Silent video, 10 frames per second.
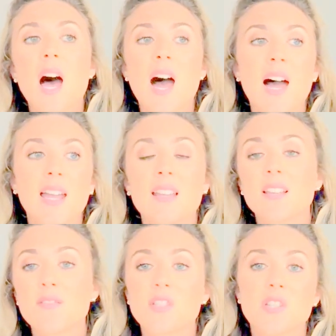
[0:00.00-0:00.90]
I
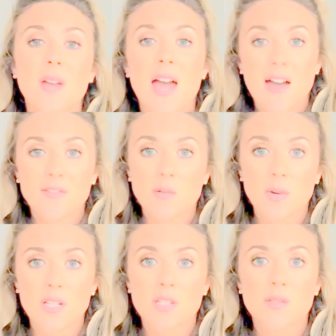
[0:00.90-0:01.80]
love to do it
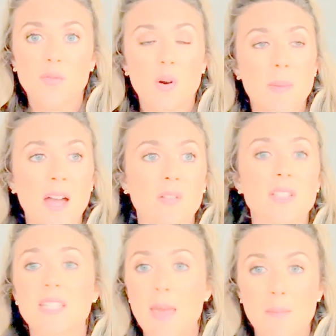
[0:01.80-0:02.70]
afterwards for about
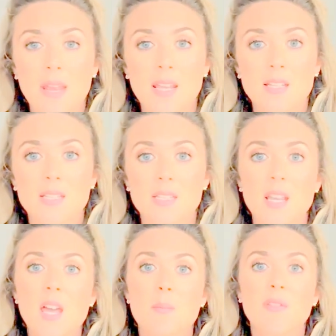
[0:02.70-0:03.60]
10 minutes.
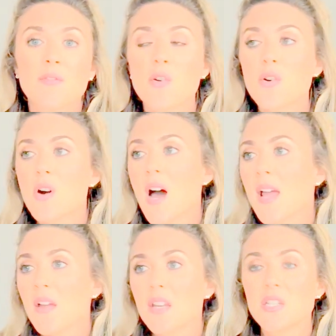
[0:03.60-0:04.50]
Before,
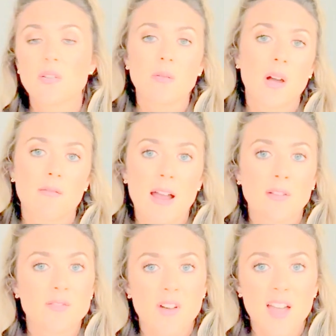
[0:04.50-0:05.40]
I only do
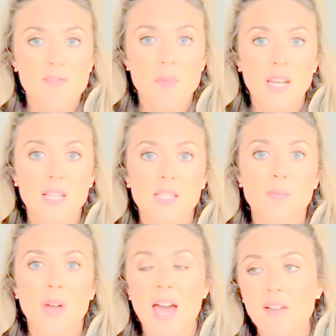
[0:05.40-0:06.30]
around 5
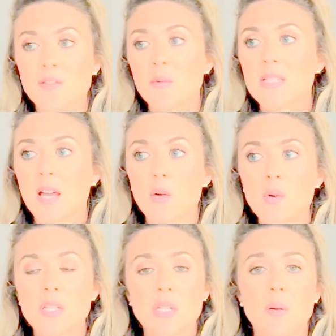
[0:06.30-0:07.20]
minutes, but afterwards I
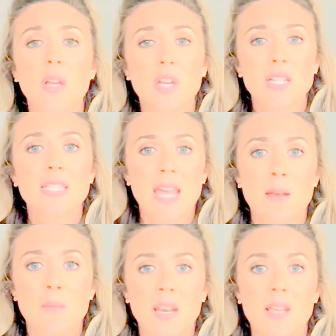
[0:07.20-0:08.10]
always do a good
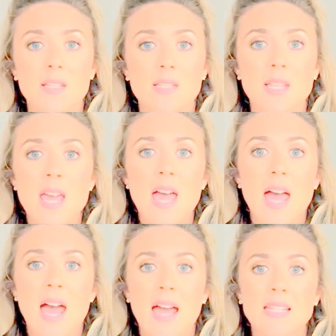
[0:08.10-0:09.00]
10 minutes.
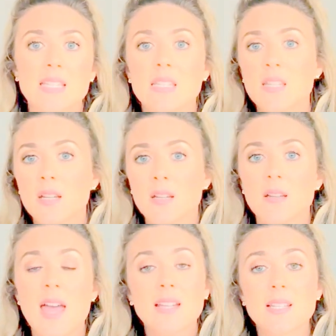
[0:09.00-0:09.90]
And
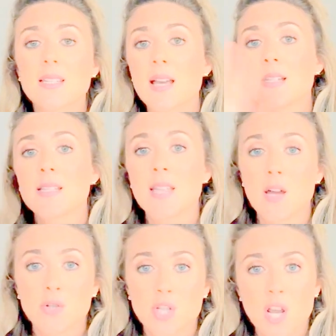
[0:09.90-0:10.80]
the exercises
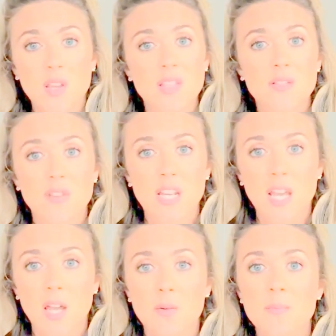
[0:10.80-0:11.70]
that I'll show you in this
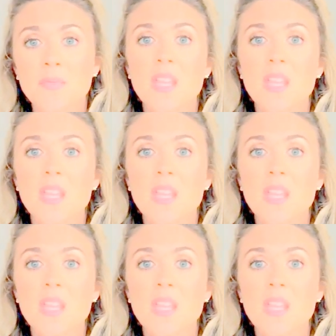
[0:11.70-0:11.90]
video,